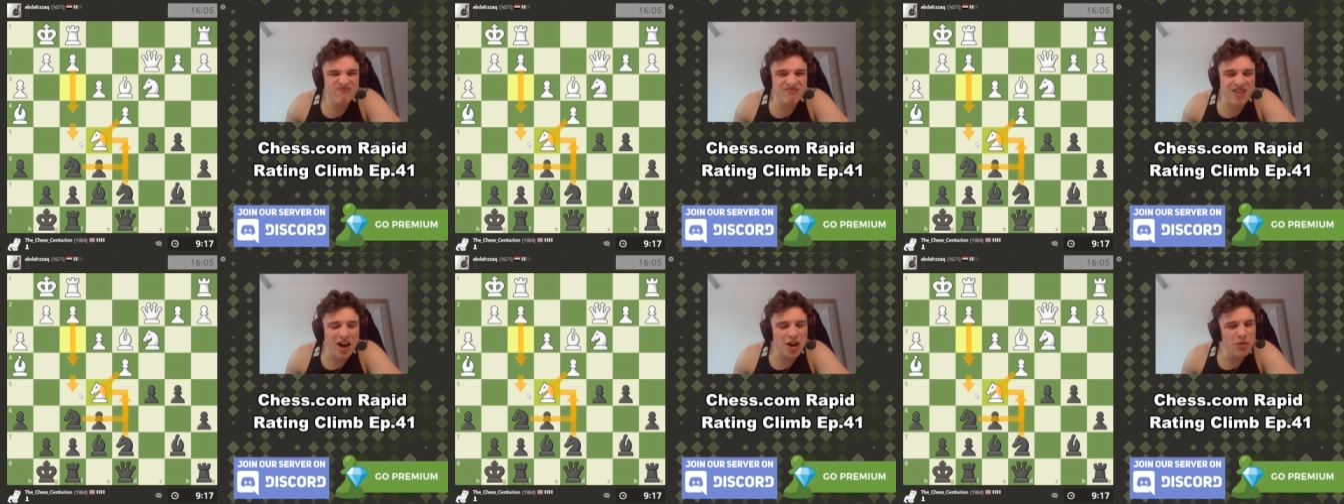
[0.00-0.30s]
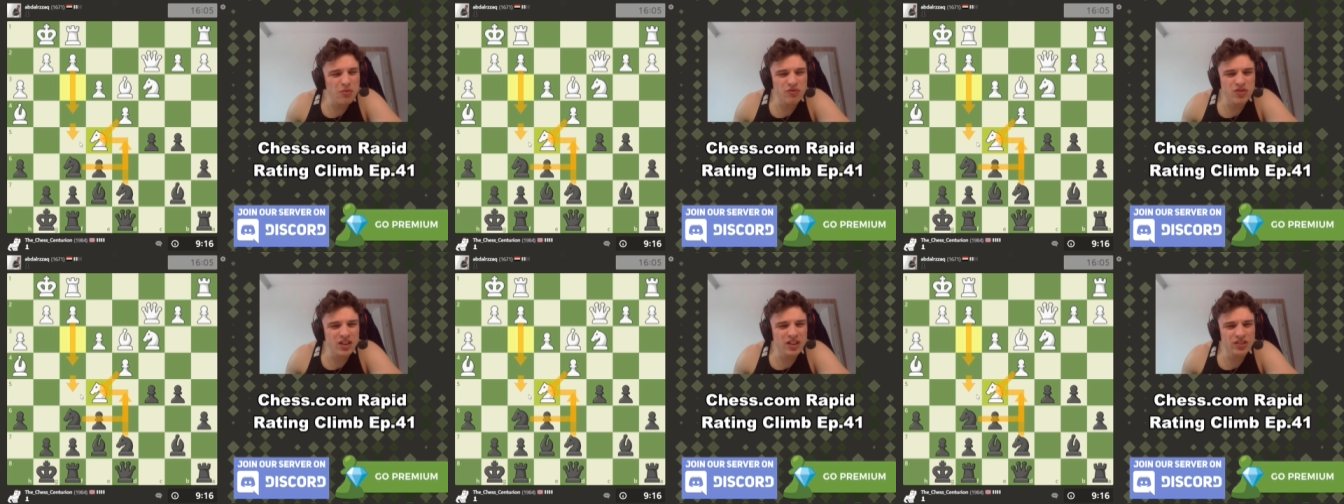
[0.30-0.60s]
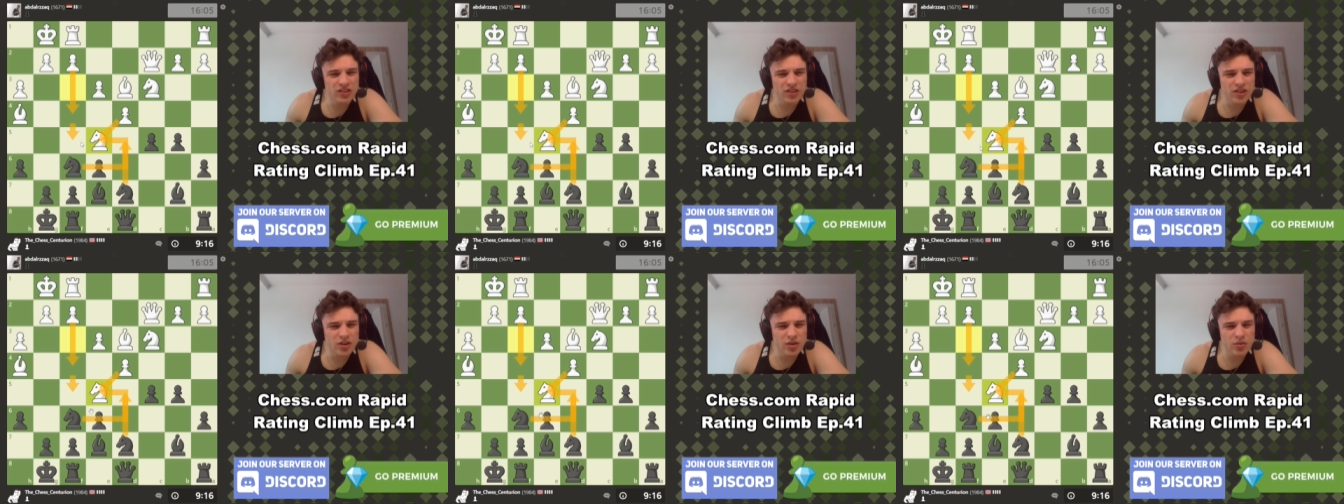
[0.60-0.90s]
I don't think
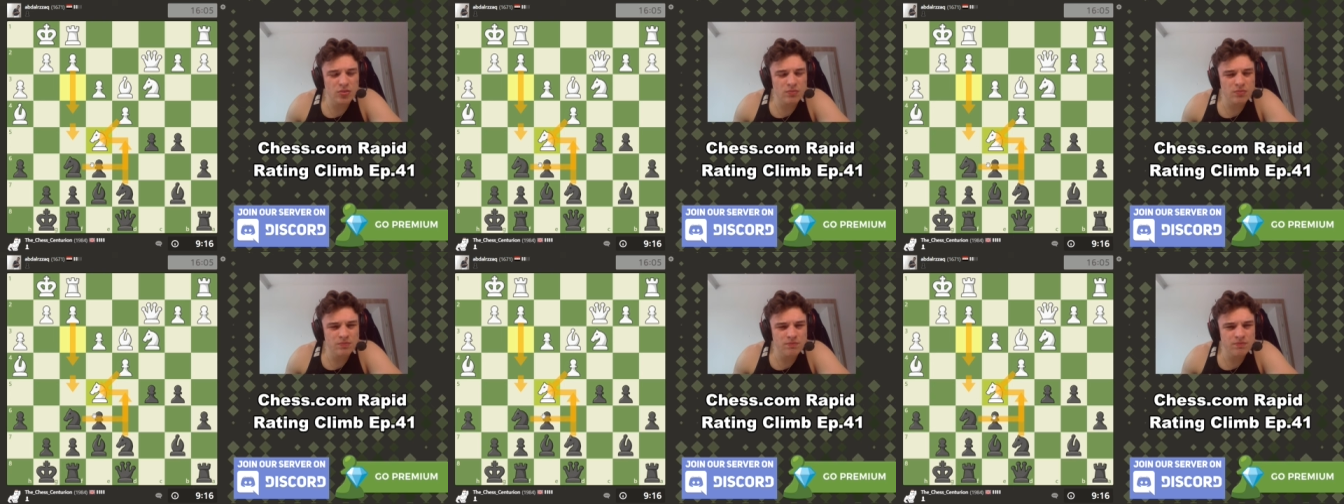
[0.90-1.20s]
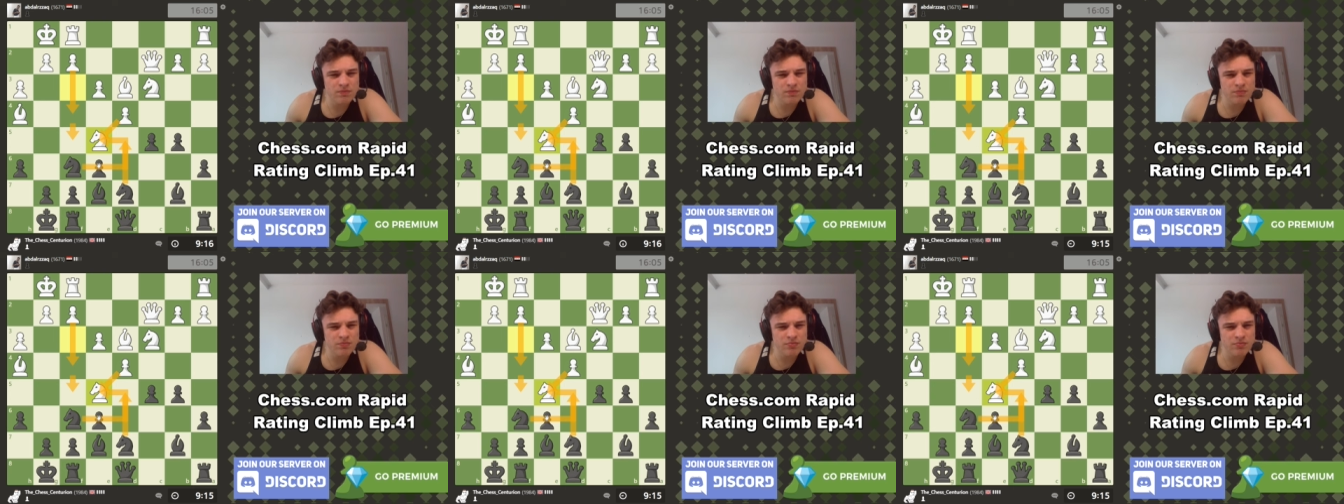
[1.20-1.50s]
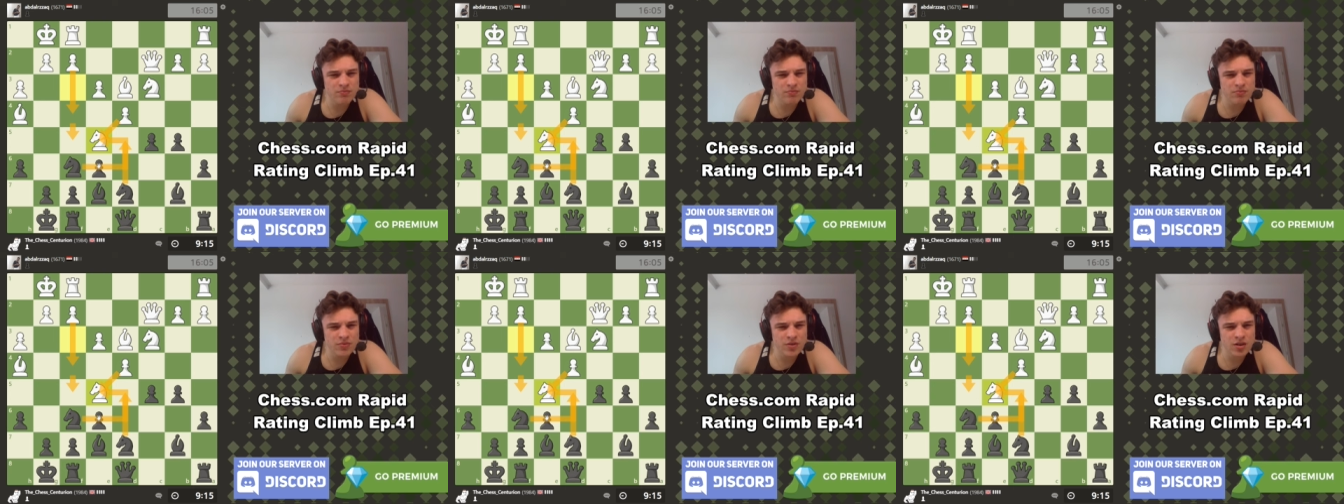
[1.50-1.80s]
so.
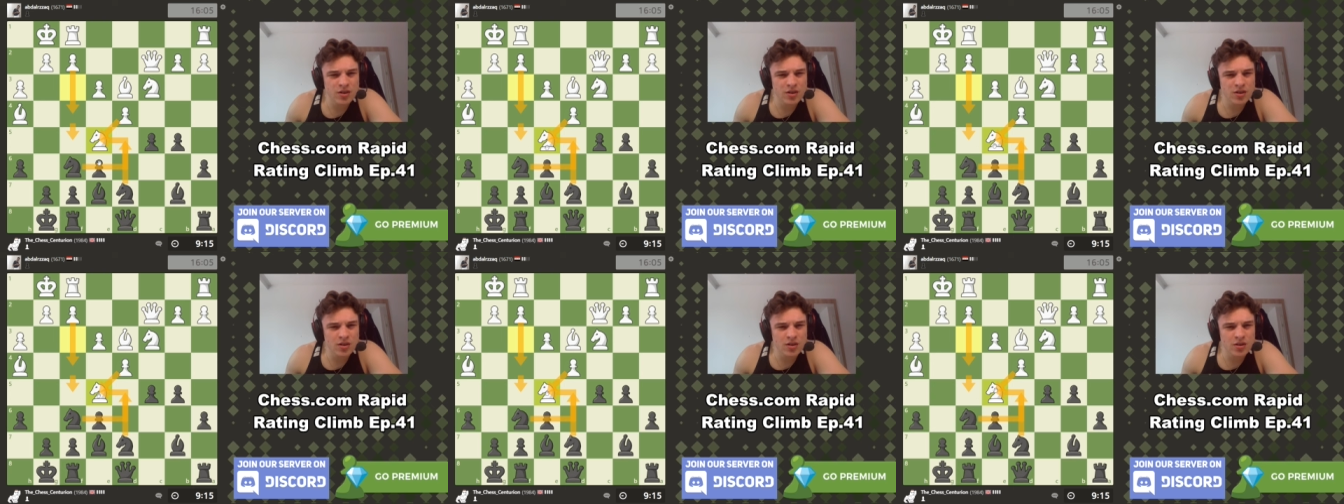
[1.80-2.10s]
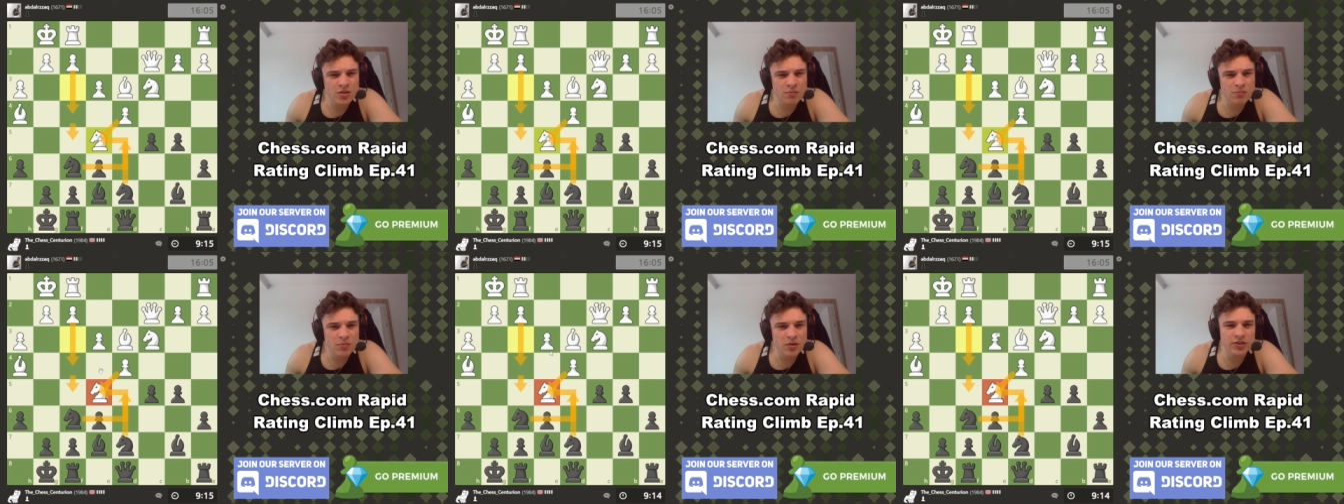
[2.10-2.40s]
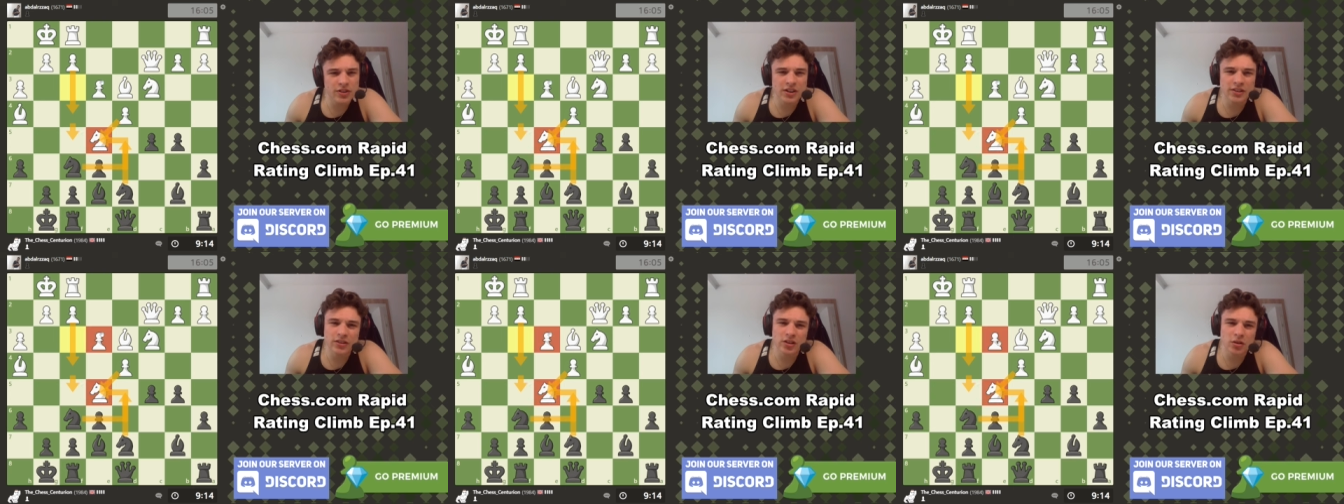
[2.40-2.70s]
Because
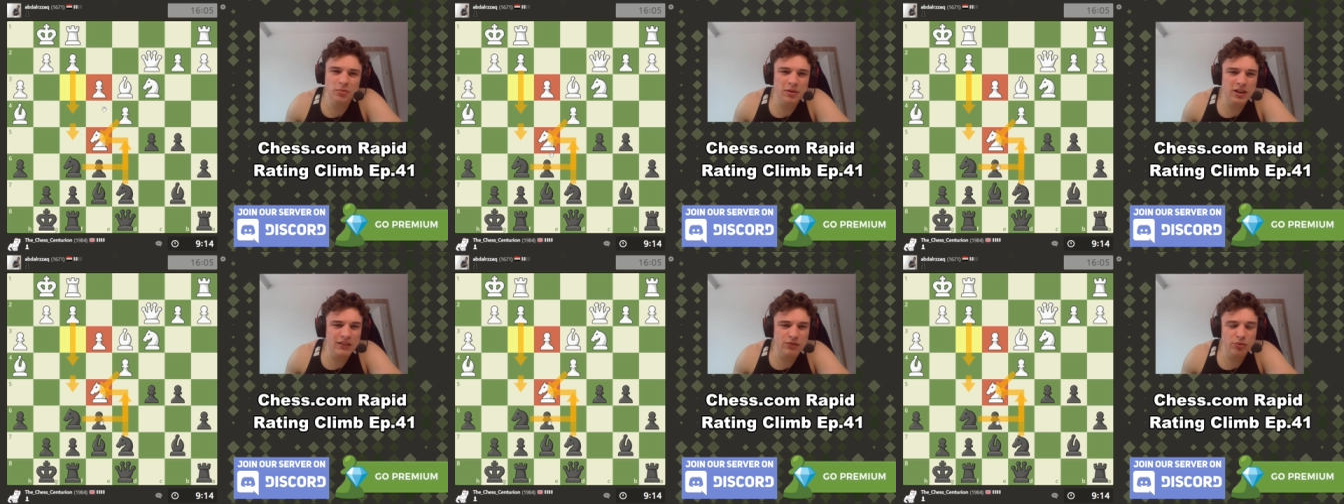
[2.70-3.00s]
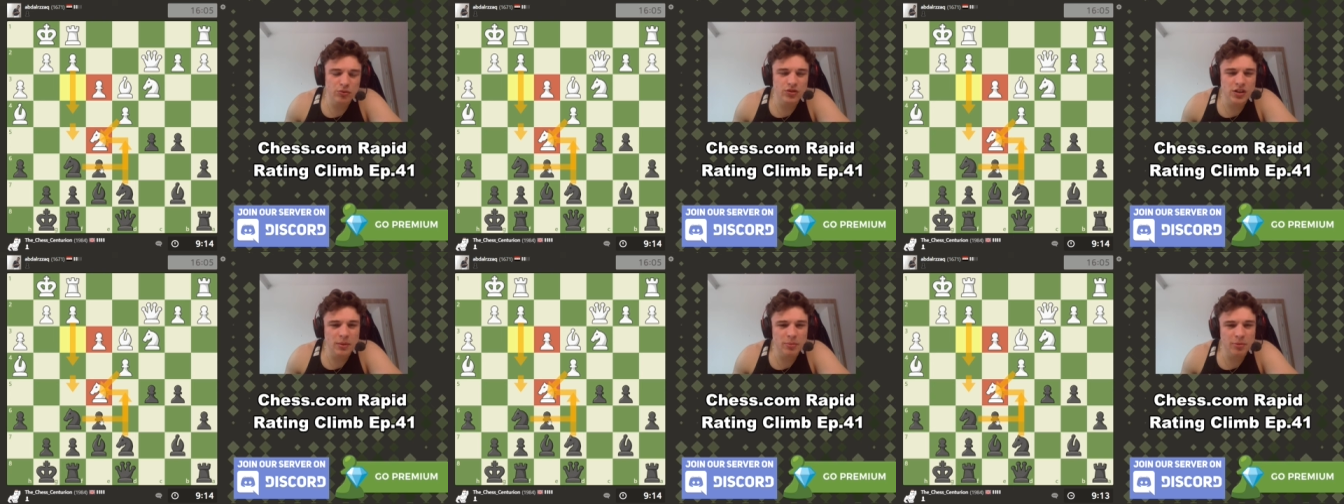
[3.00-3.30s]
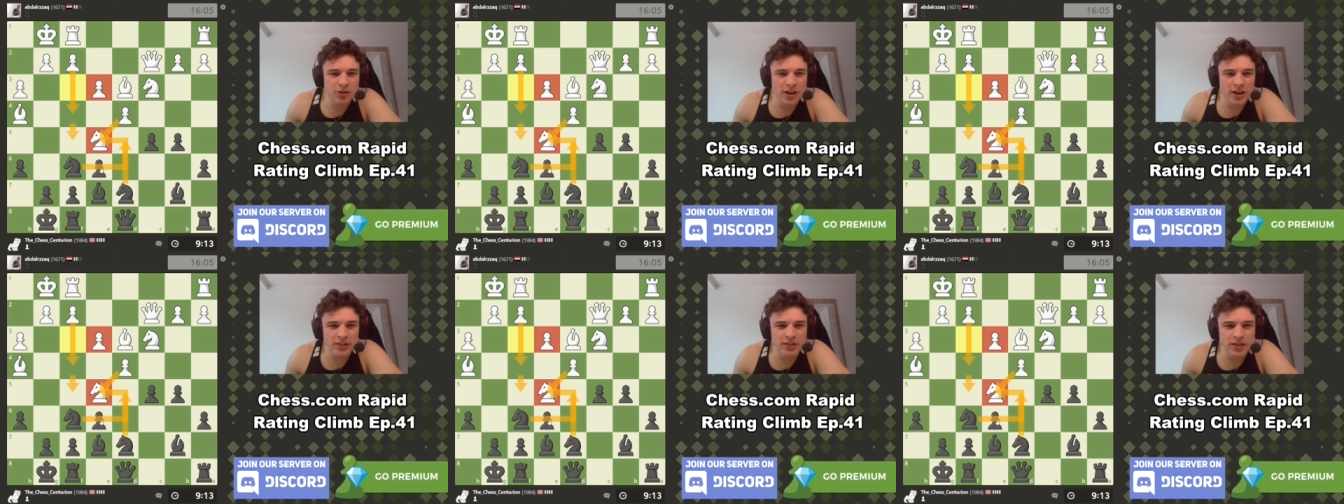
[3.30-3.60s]
then he's going to be left with
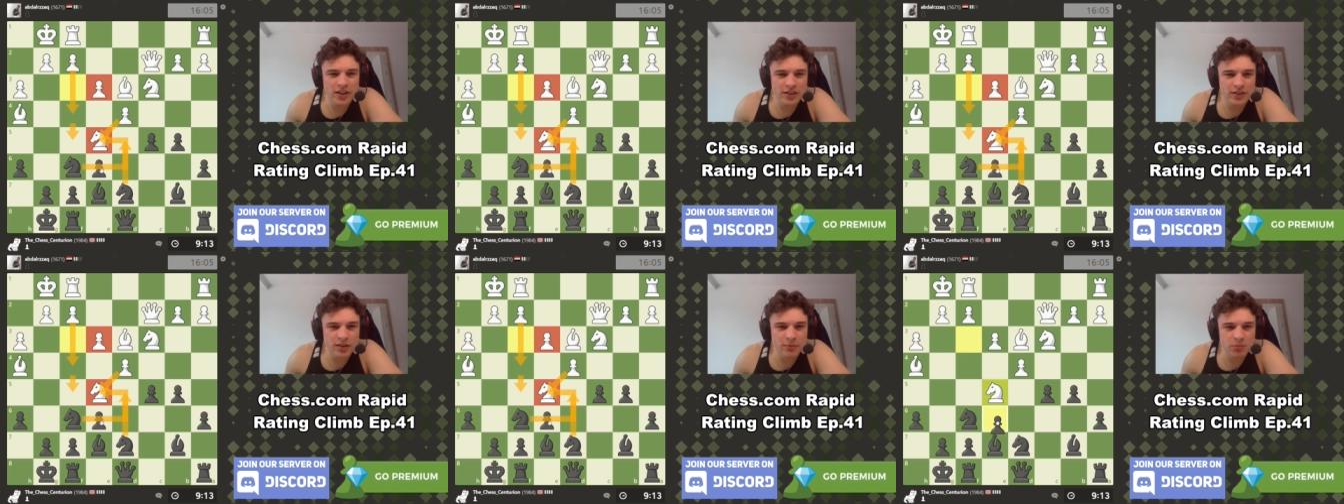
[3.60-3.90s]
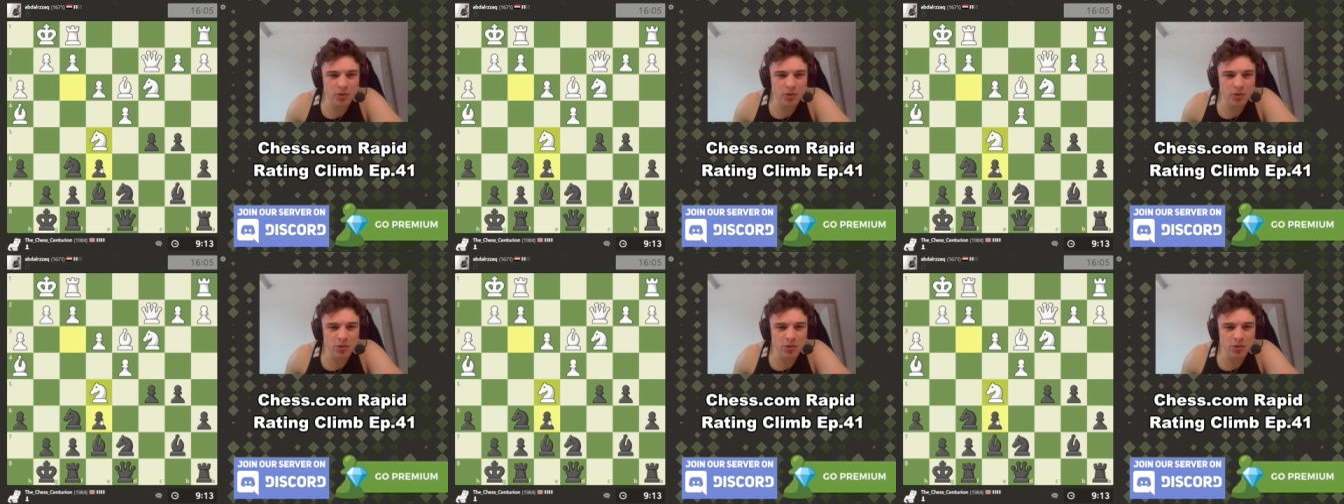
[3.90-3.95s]
doubled isolated